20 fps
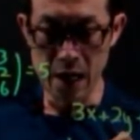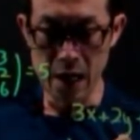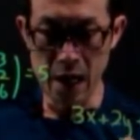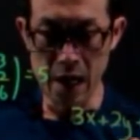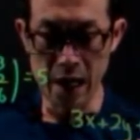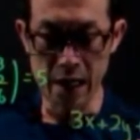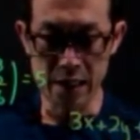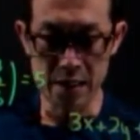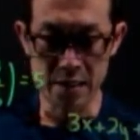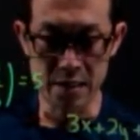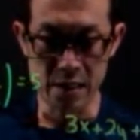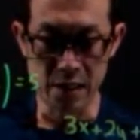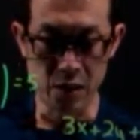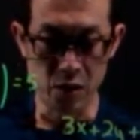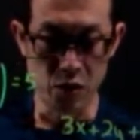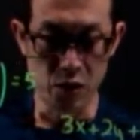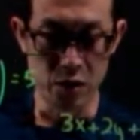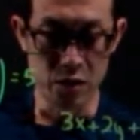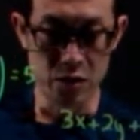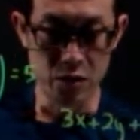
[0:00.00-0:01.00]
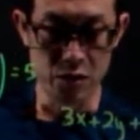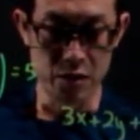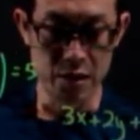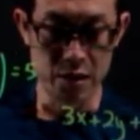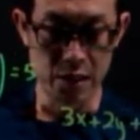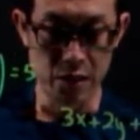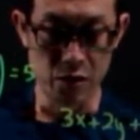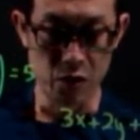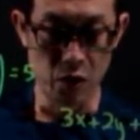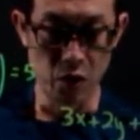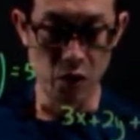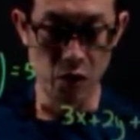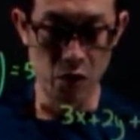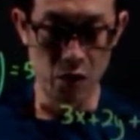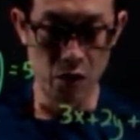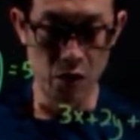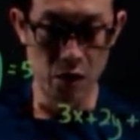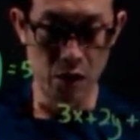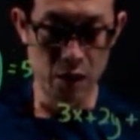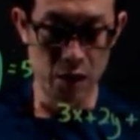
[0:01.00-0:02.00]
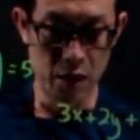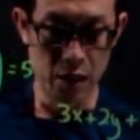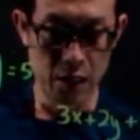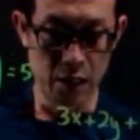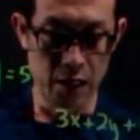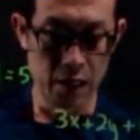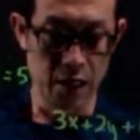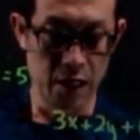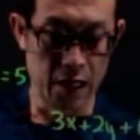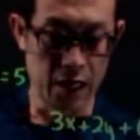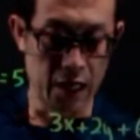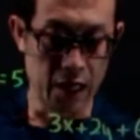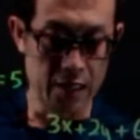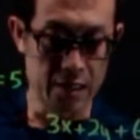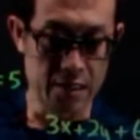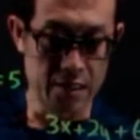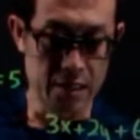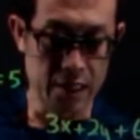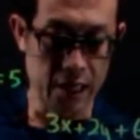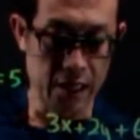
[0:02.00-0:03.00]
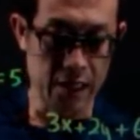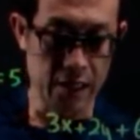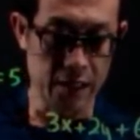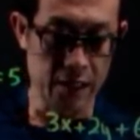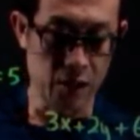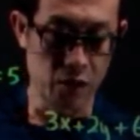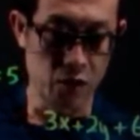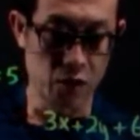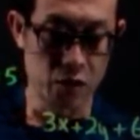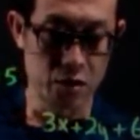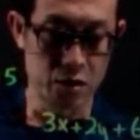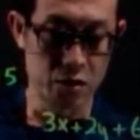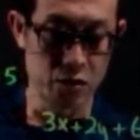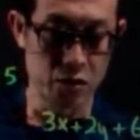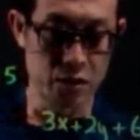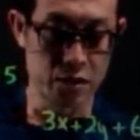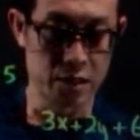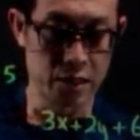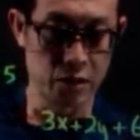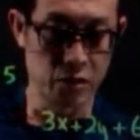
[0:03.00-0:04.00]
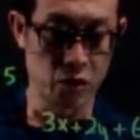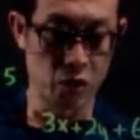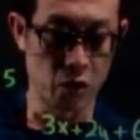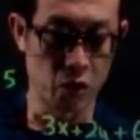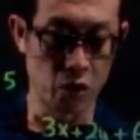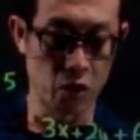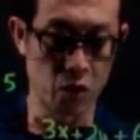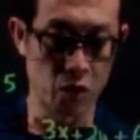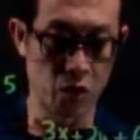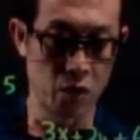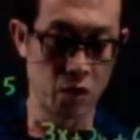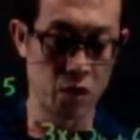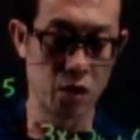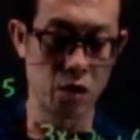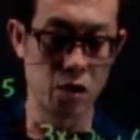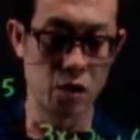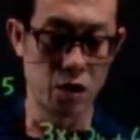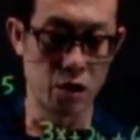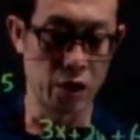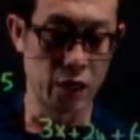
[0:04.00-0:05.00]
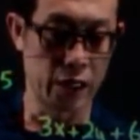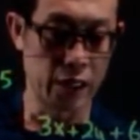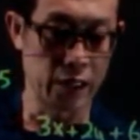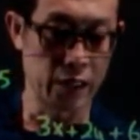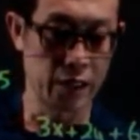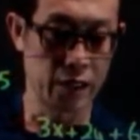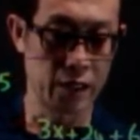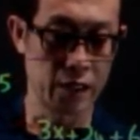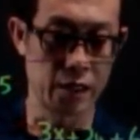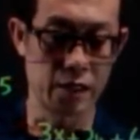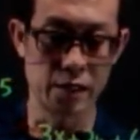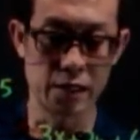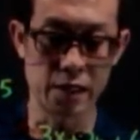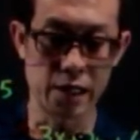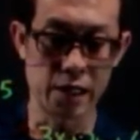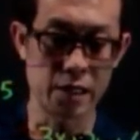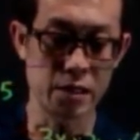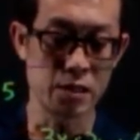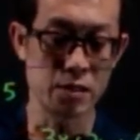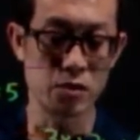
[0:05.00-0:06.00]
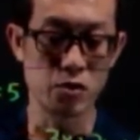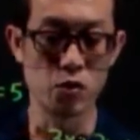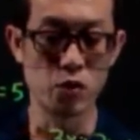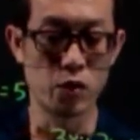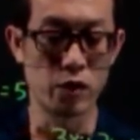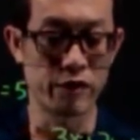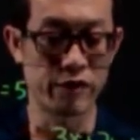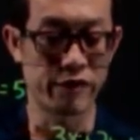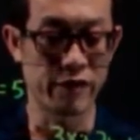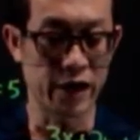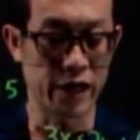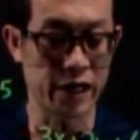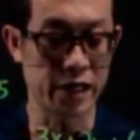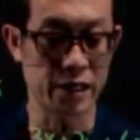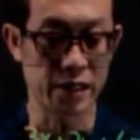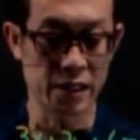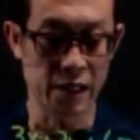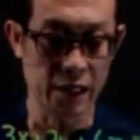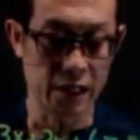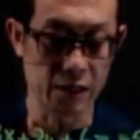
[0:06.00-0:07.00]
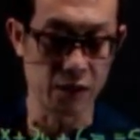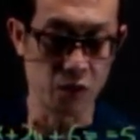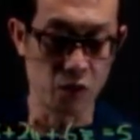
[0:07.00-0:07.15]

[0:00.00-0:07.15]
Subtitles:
x equals to 0 and z equals to 0. Alright, then you will find that